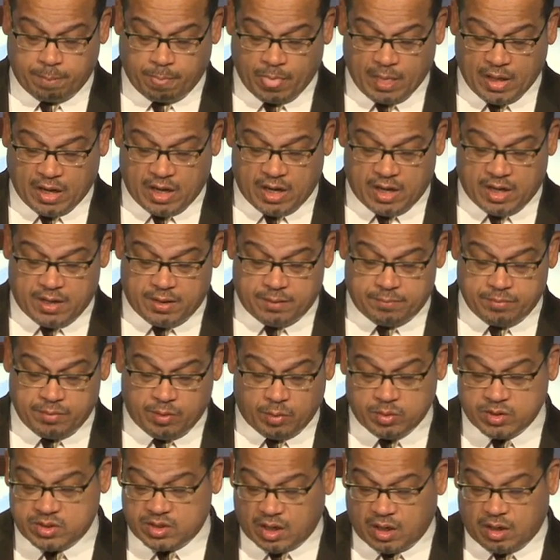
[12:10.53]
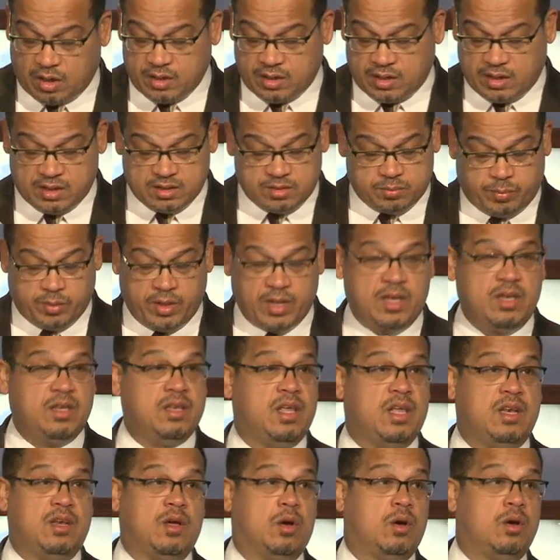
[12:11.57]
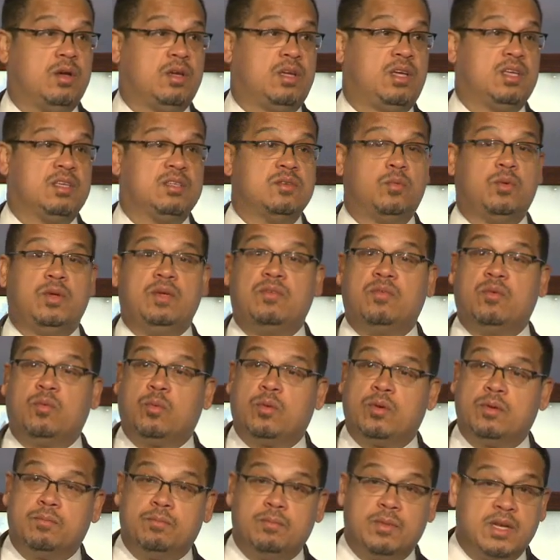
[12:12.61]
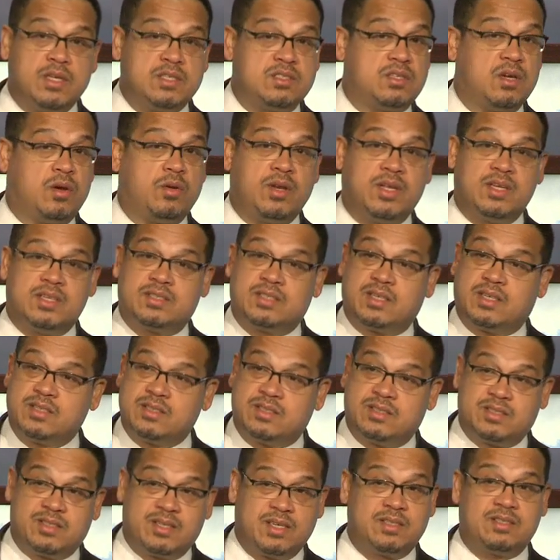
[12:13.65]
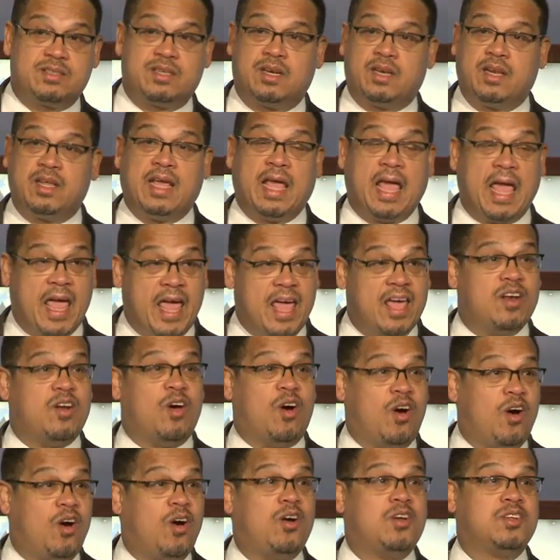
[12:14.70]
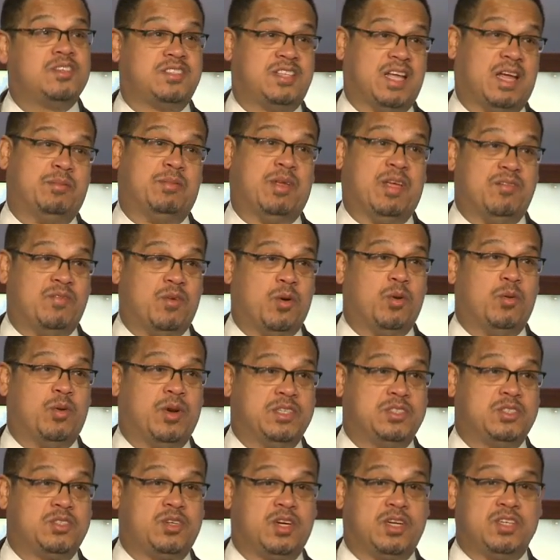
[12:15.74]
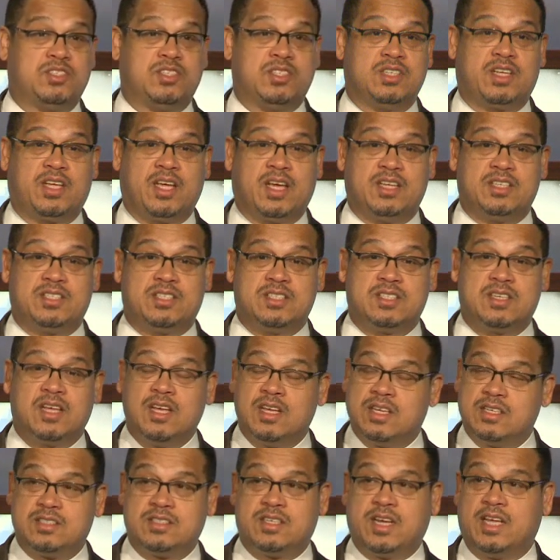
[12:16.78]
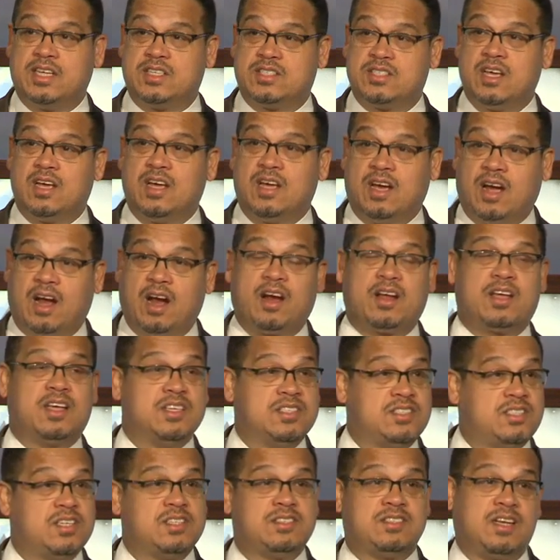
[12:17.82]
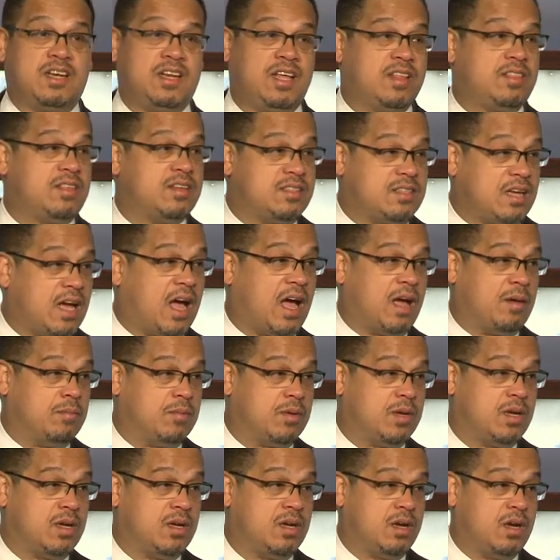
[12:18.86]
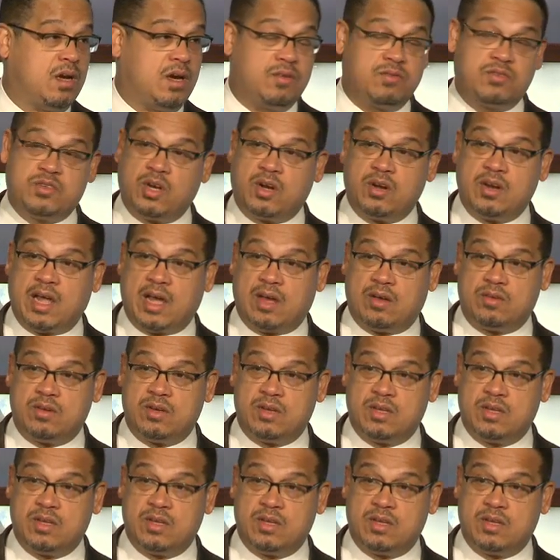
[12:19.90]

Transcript: The result has been that Minnesota is consistently, and all same-day voter registration states are consistently at the top of turnout.